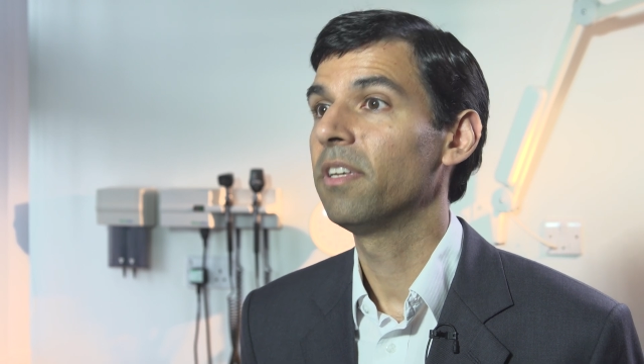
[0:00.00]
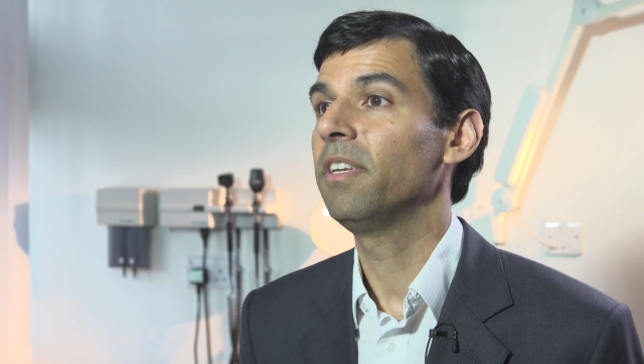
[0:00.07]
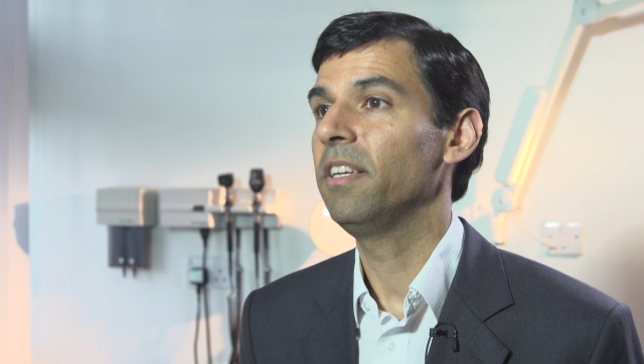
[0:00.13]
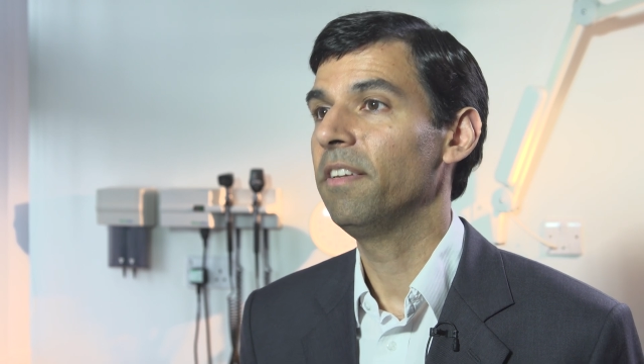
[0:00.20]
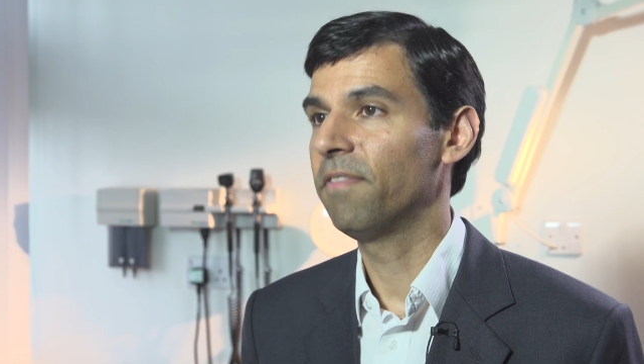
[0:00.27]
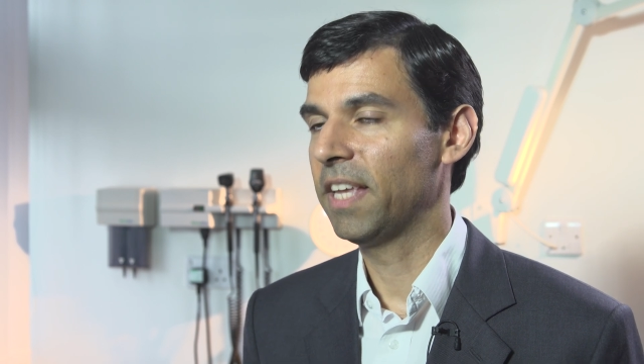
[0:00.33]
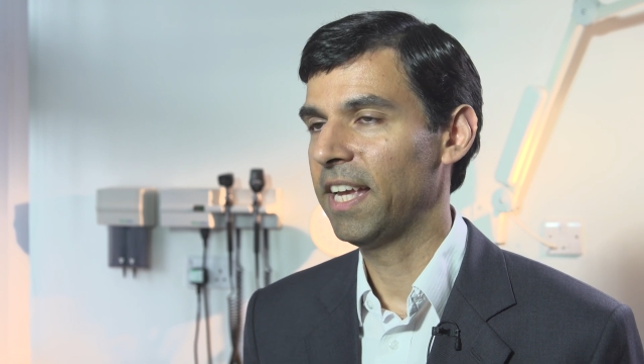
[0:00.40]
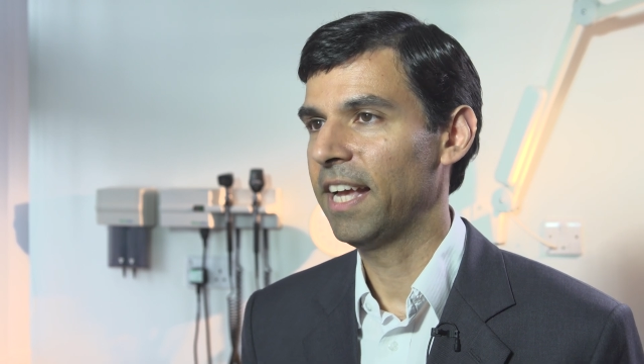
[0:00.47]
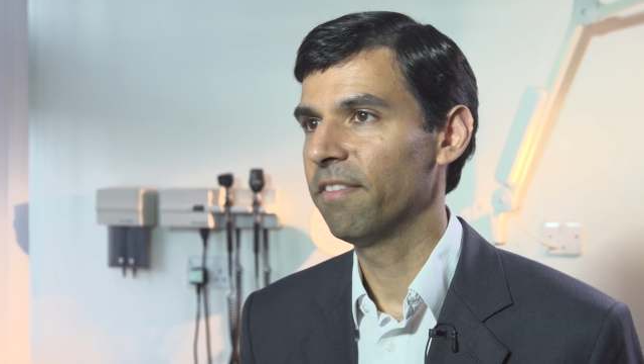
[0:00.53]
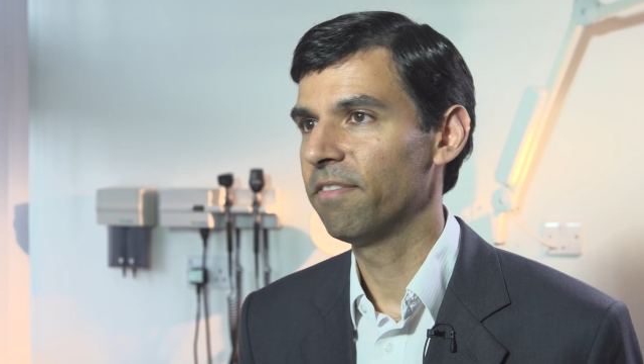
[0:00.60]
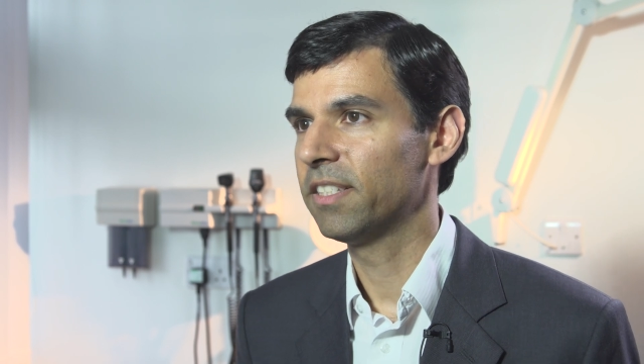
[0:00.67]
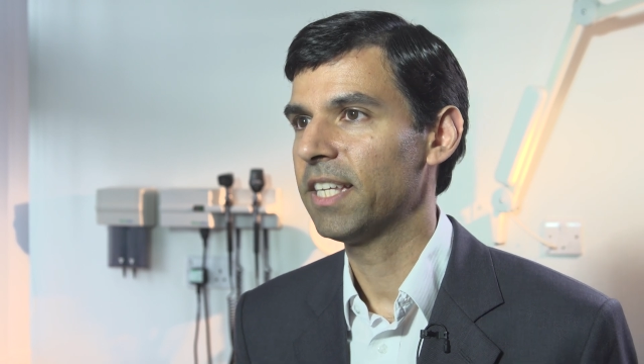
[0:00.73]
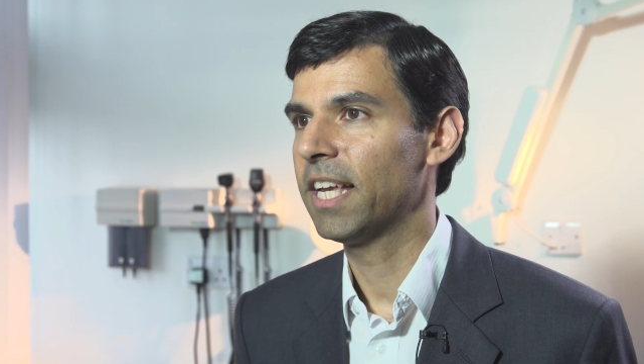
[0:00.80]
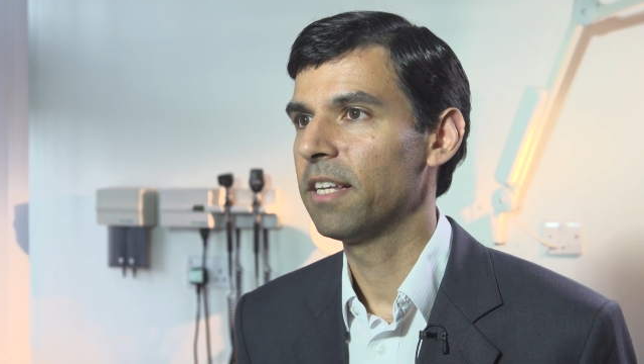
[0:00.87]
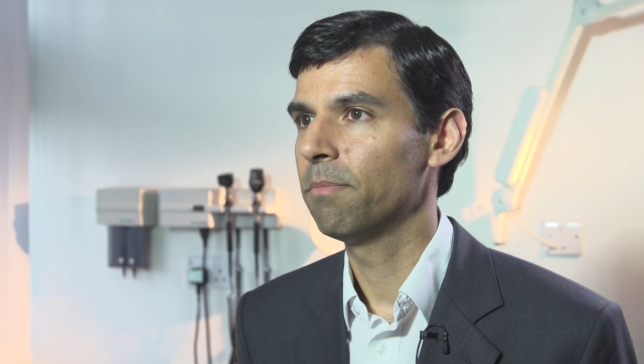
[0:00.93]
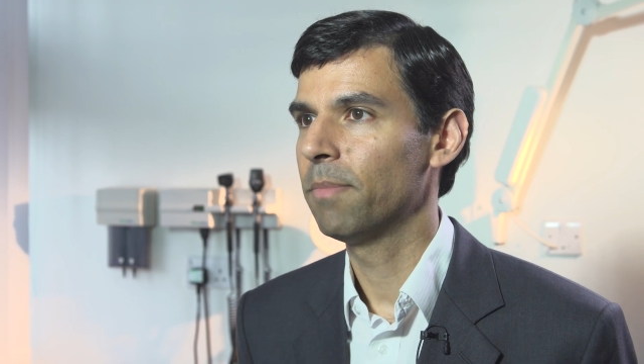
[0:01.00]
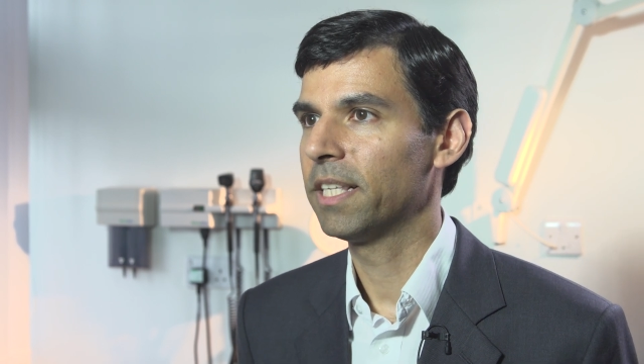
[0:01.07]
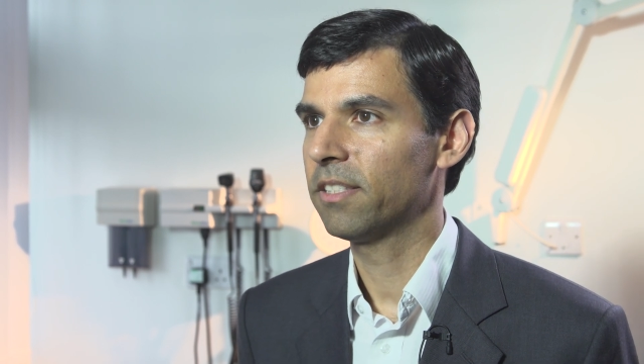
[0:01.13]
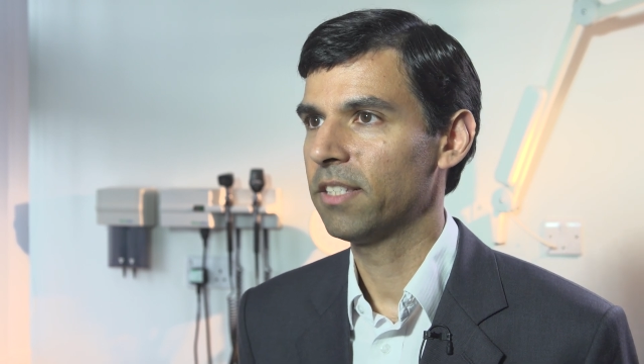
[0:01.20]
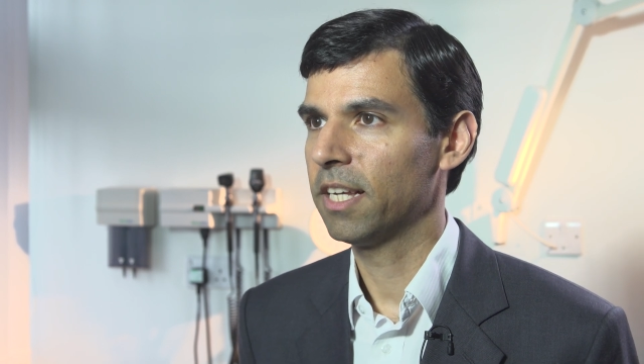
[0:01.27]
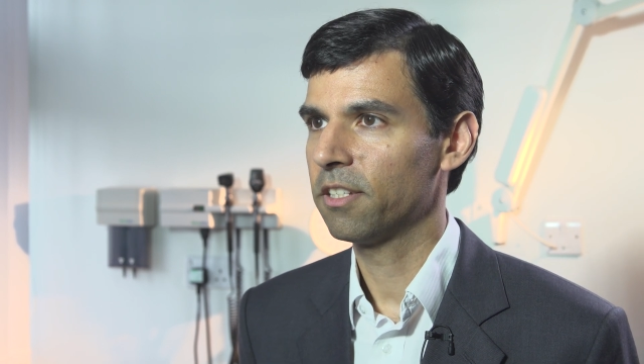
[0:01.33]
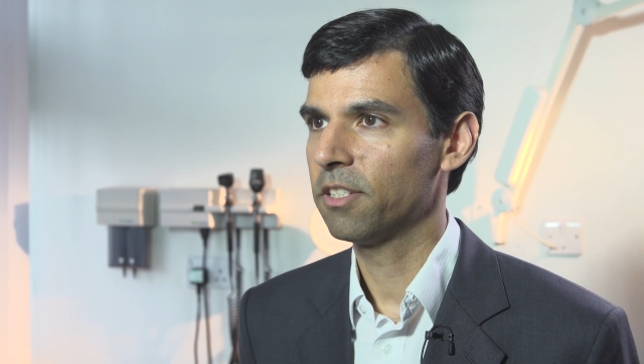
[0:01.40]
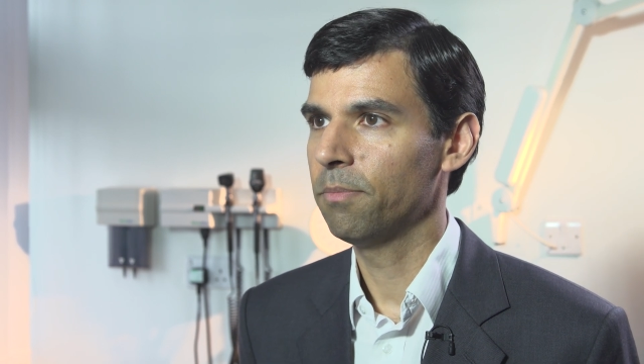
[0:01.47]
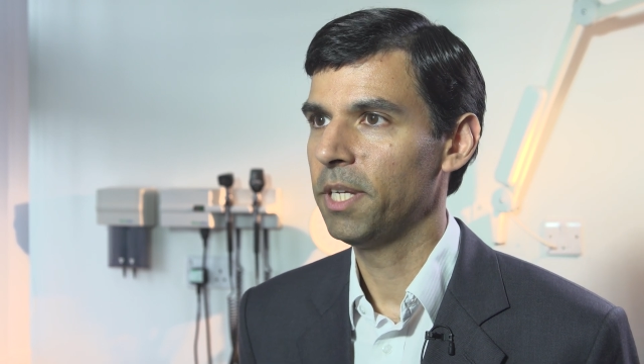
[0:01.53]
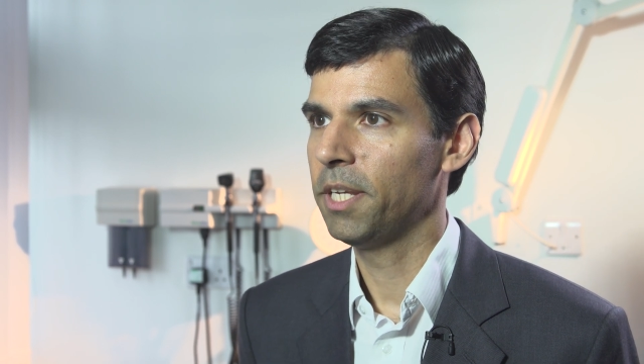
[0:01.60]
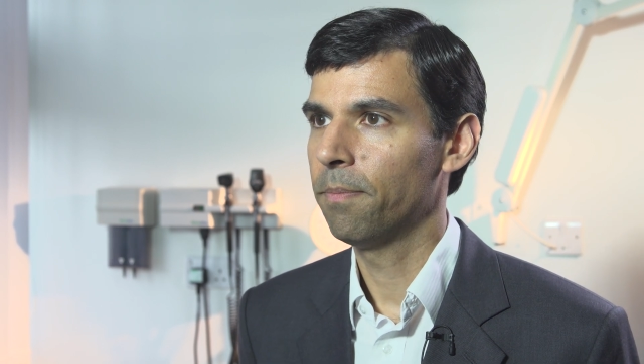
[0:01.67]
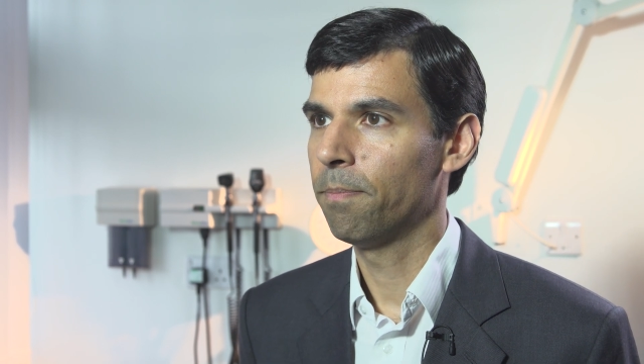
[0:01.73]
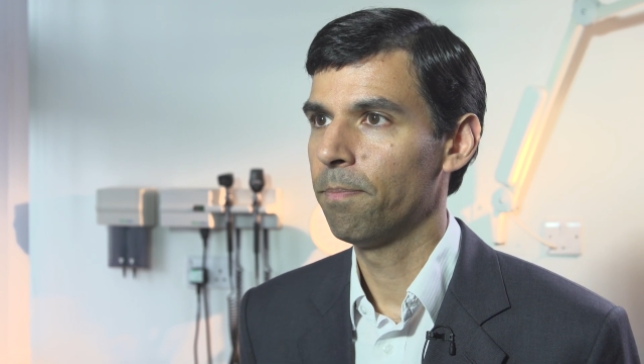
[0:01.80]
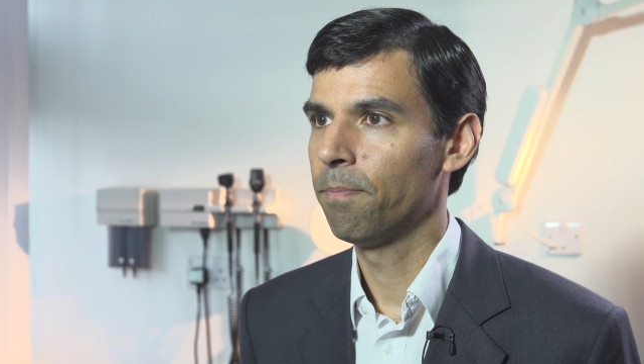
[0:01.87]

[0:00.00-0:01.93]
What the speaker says: if they haven't had a mastectomy.